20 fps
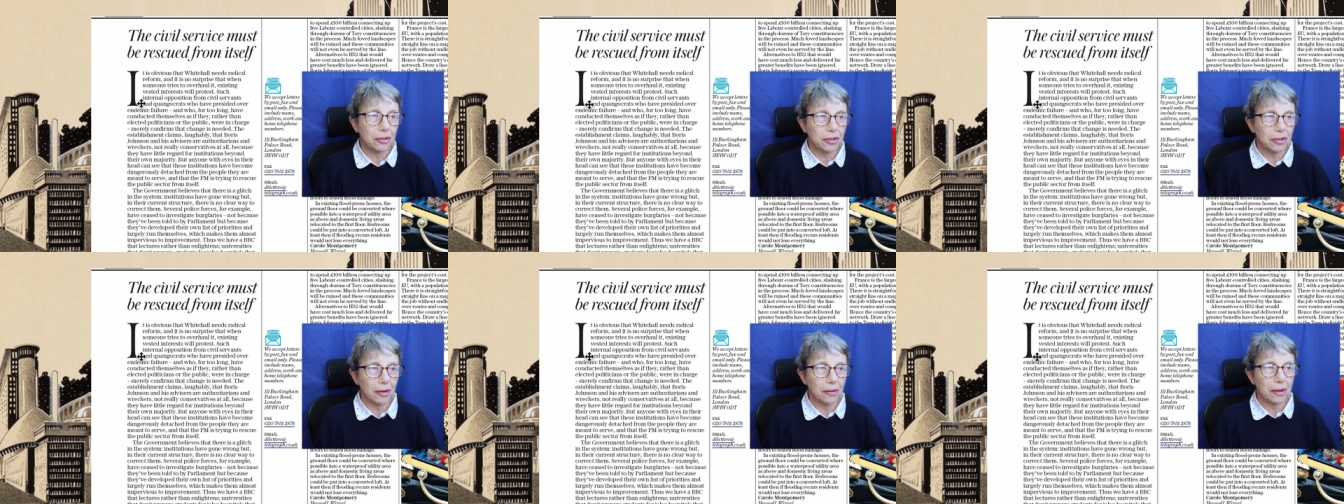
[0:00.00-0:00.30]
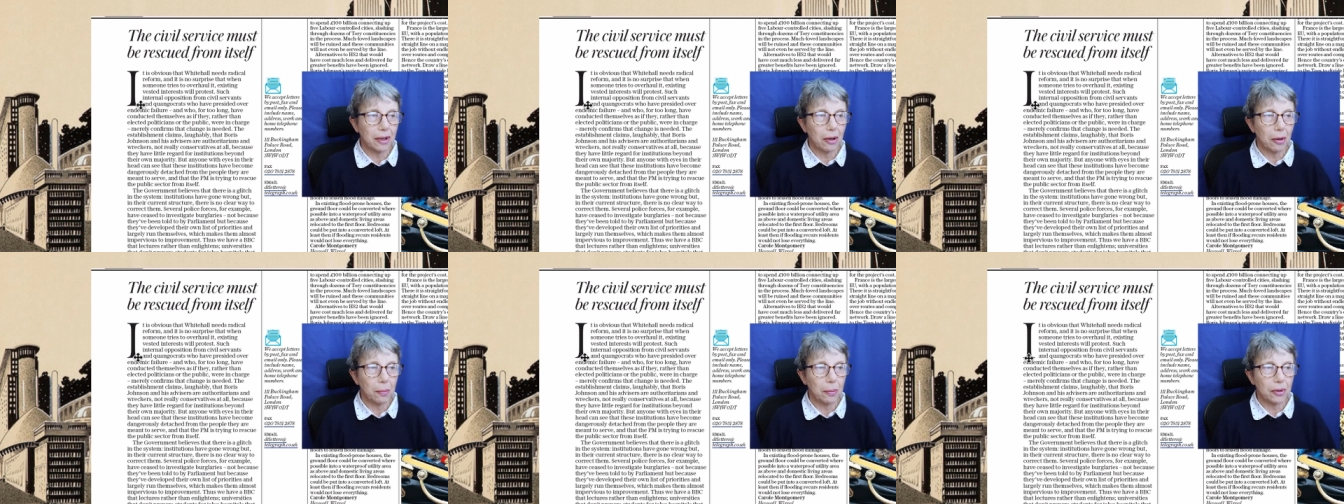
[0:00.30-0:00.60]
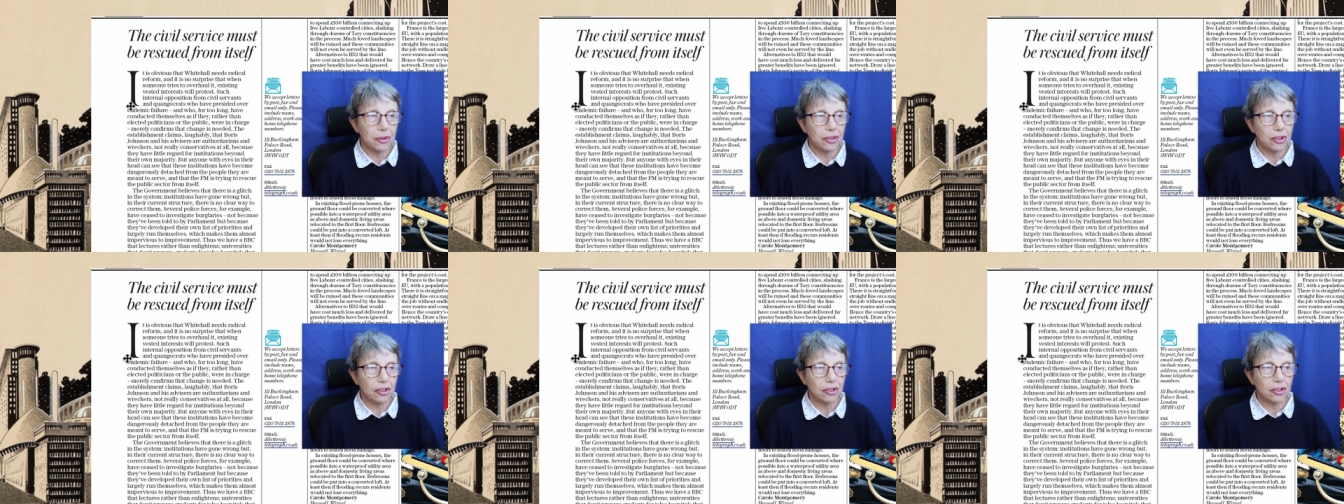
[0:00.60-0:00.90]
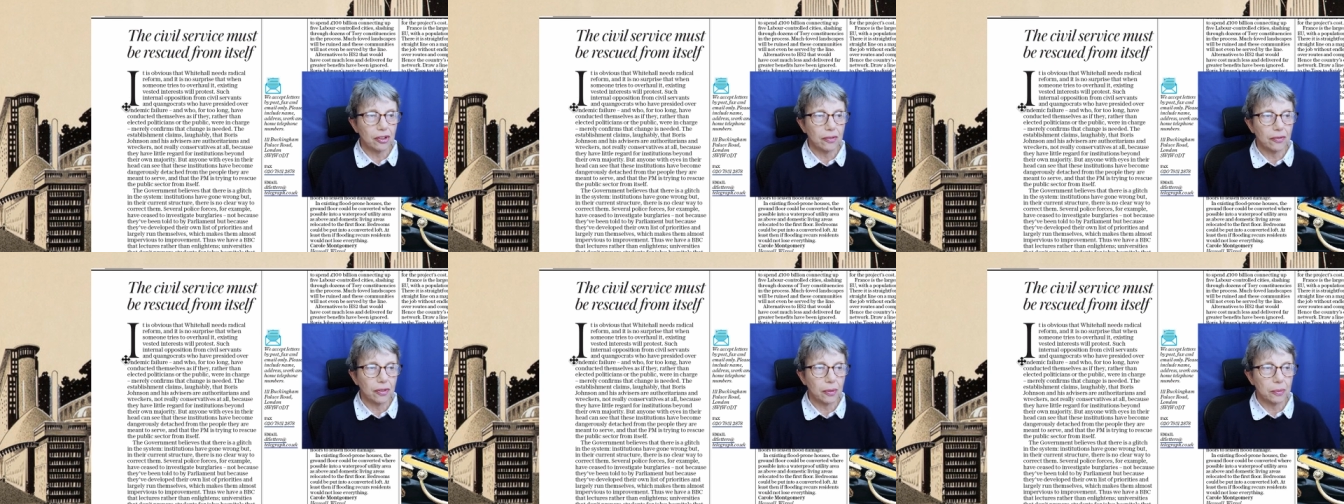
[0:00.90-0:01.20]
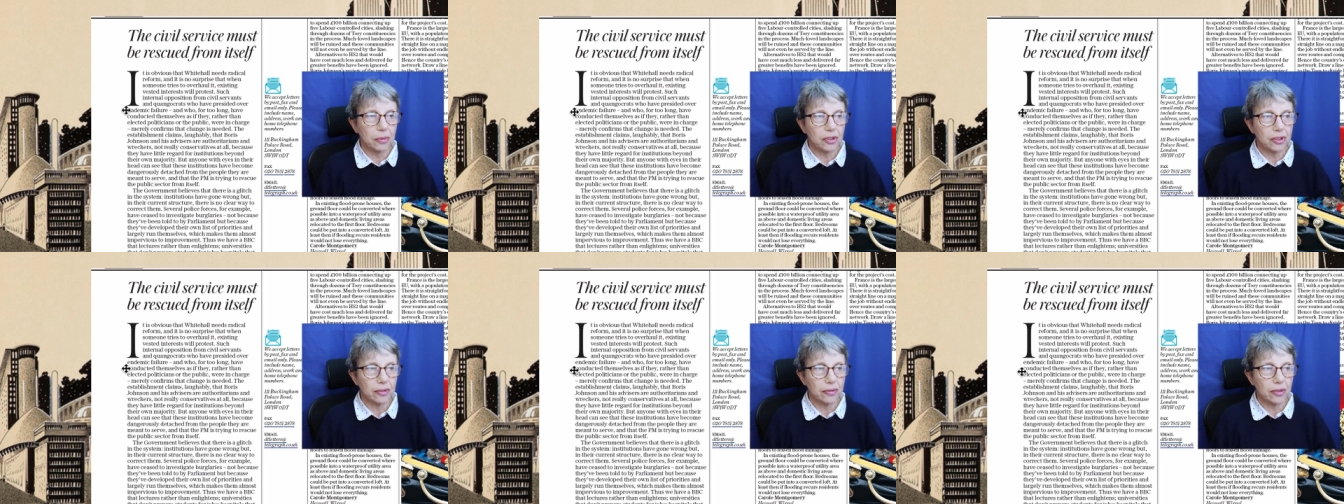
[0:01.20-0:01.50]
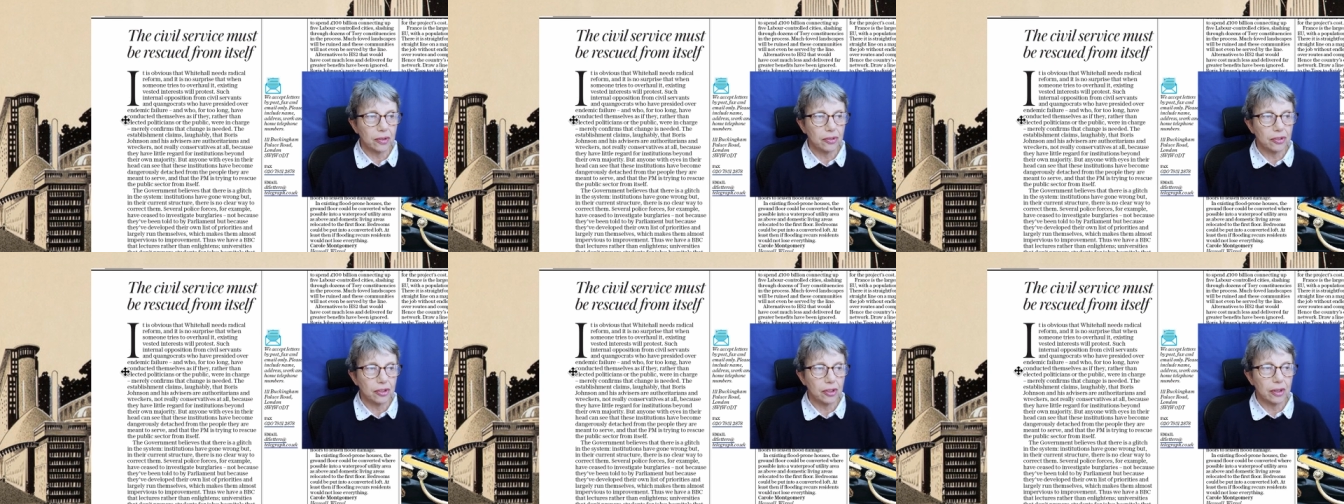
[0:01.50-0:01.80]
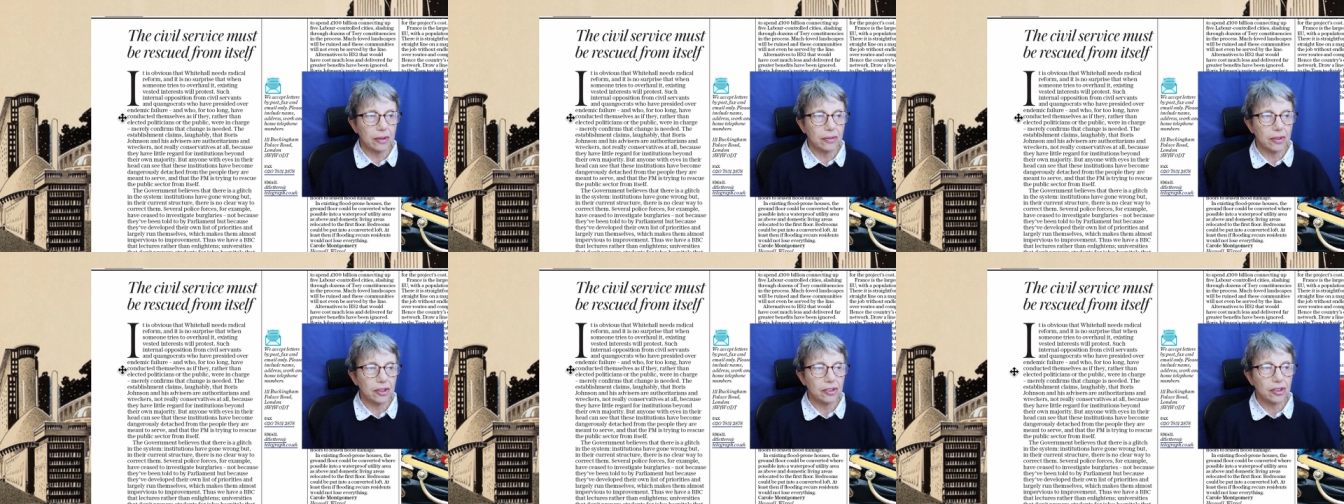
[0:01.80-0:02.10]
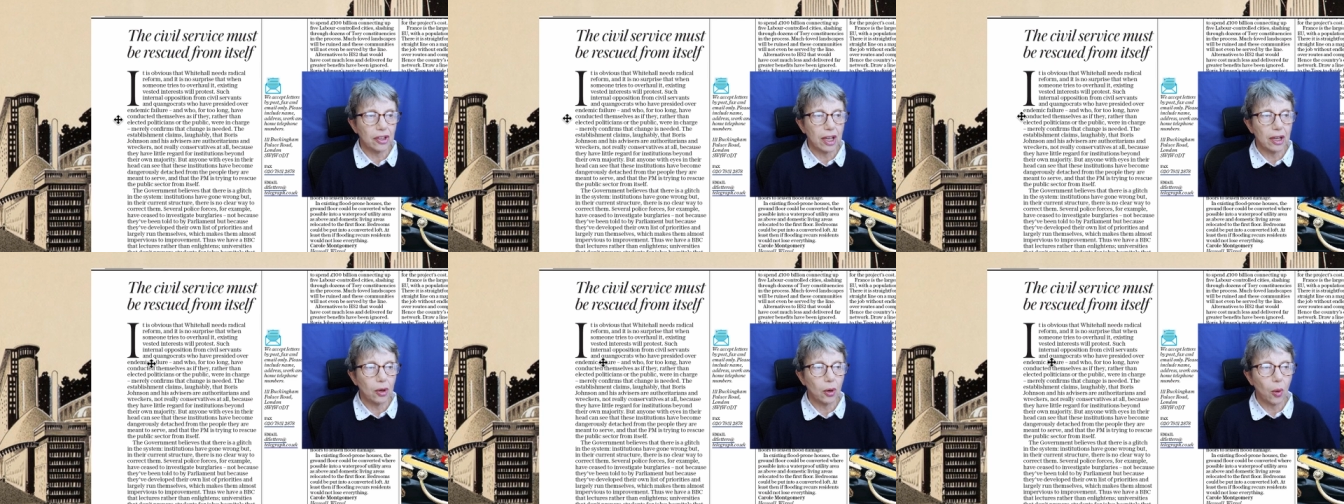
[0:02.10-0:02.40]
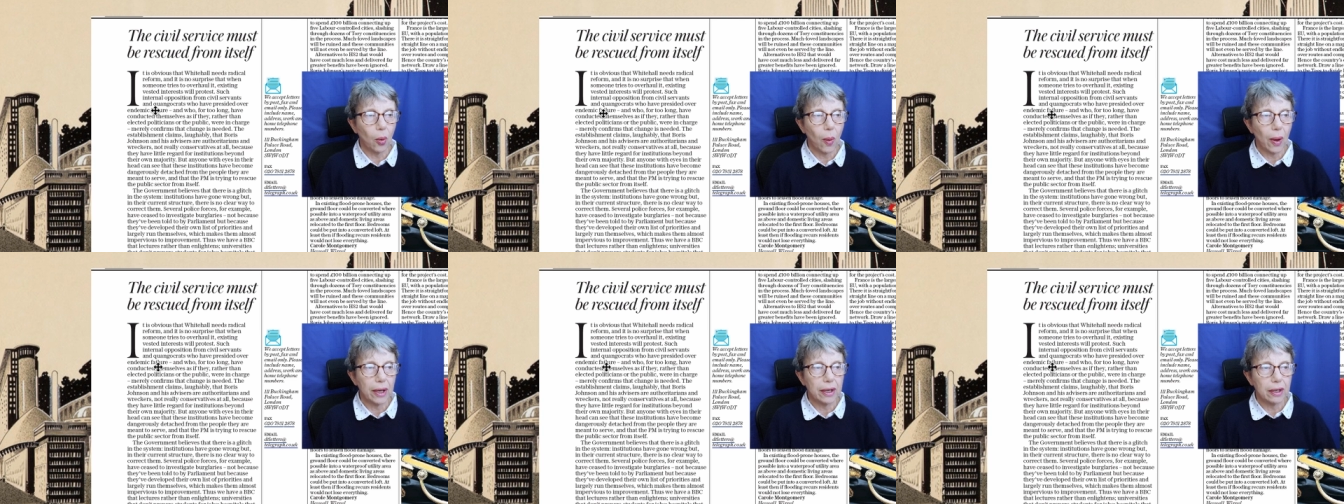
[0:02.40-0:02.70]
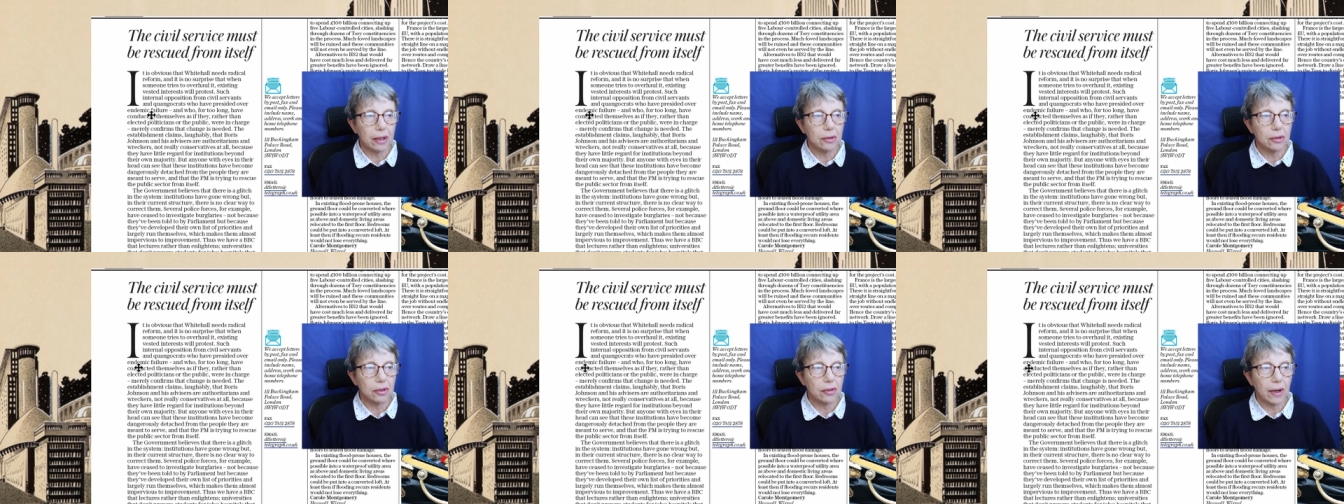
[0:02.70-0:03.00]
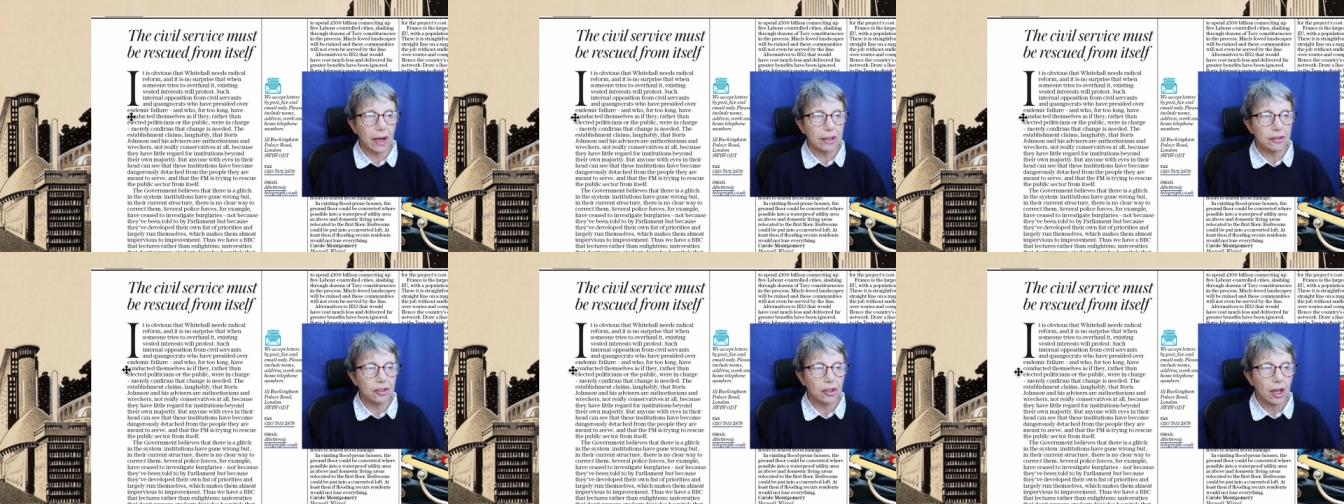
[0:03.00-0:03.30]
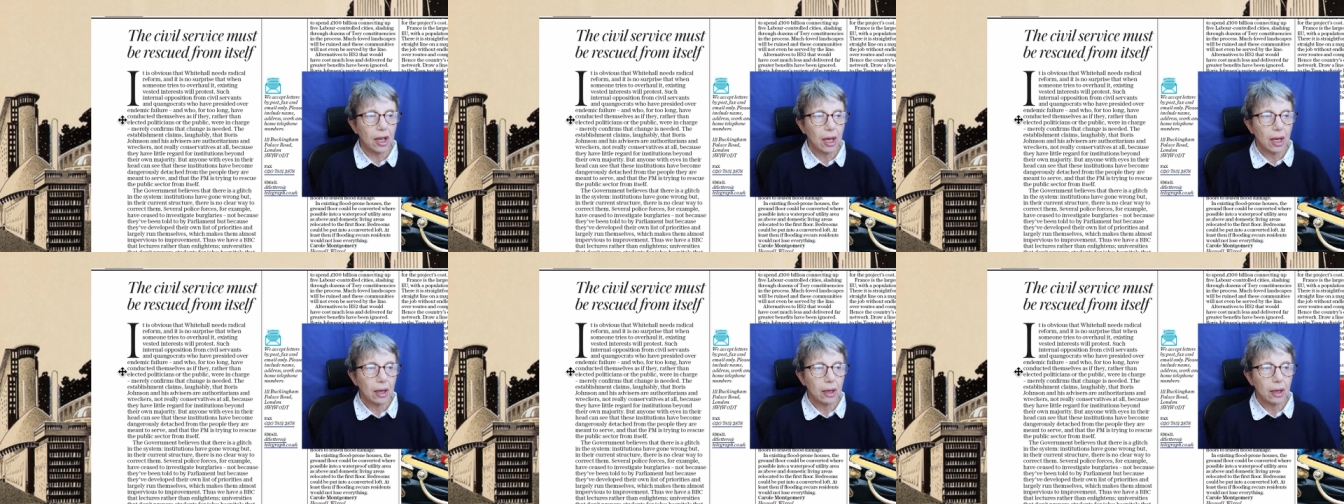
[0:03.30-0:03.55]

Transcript: sorry, opposition from civil service and quangocrats